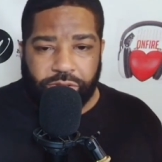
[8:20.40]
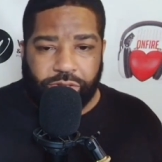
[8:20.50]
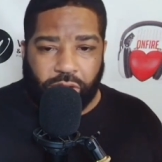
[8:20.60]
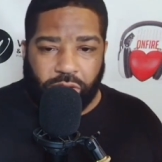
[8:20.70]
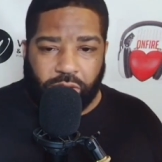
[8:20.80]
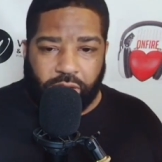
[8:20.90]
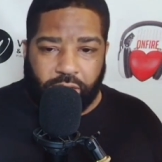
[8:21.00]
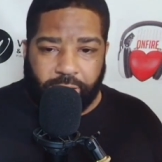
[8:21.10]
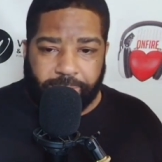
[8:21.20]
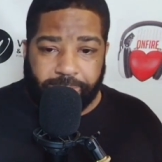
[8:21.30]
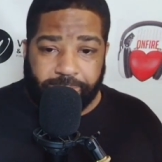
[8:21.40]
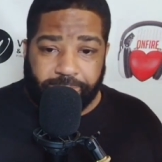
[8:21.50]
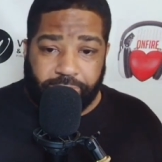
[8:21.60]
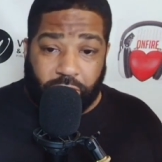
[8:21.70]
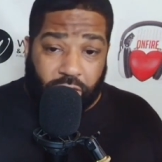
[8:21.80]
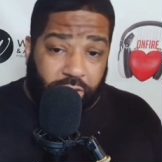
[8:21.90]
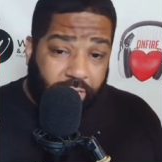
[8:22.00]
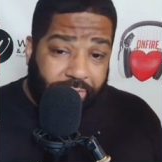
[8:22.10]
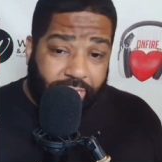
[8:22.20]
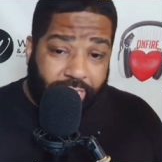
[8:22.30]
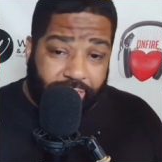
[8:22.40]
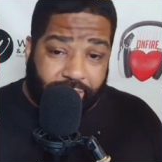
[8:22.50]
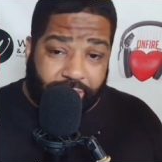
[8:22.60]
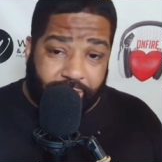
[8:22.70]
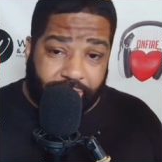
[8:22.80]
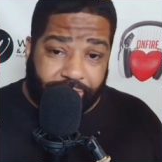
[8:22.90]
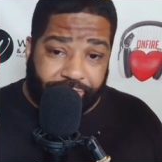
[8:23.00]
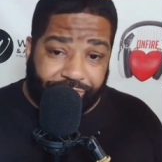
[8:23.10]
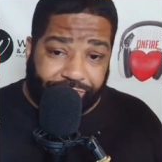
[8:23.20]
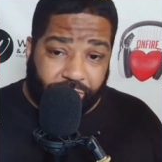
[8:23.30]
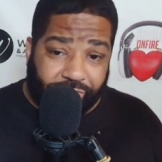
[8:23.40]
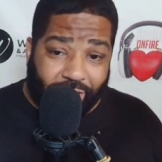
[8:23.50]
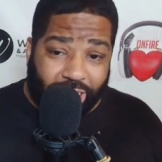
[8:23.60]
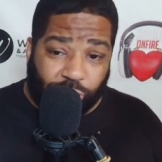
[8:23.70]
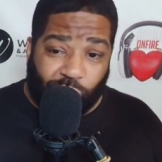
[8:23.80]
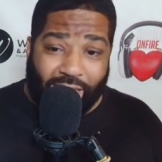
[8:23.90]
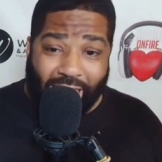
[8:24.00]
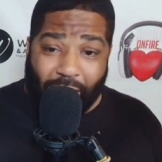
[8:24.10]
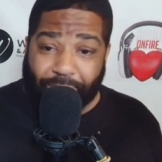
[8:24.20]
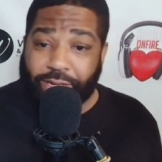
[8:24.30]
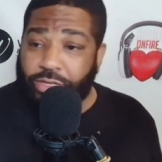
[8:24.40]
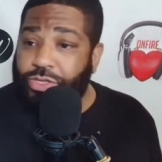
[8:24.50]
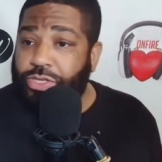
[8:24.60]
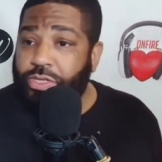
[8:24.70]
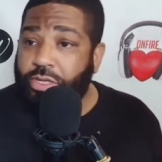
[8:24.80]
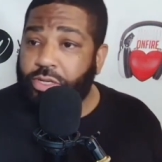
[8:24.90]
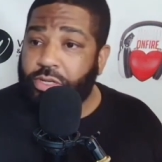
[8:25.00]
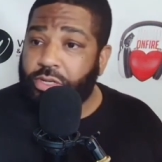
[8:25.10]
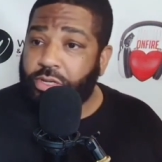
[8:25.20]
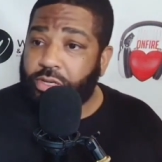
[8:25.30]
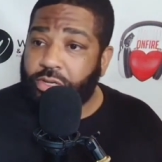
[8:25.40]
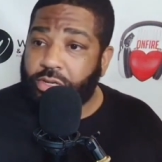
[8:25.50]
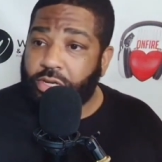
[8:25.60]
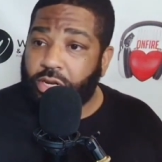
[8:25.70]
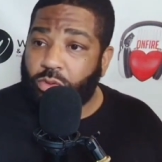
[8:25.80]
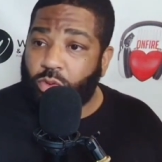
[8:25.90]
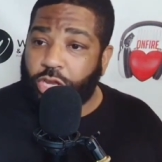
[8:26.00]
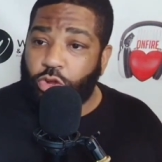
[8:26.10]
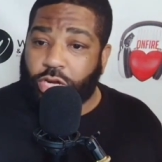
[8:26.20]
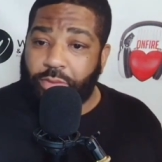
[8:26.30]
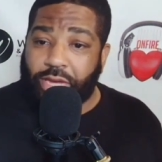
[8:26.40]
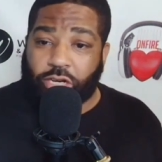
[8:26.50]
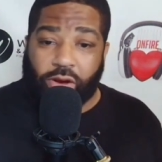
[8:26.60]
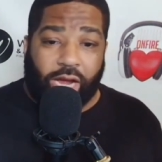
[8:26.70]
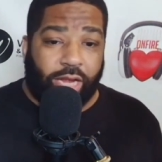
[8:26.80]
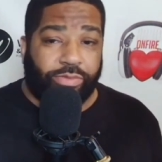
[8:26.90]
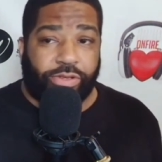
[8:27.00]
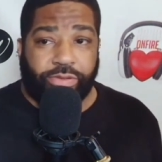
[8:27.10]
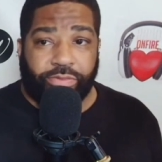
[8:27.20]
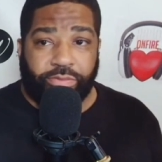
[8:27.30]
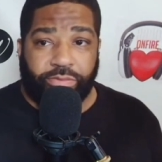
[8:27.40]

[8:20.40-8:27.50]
So, you know, I mean, that's what happens when you commit crimes.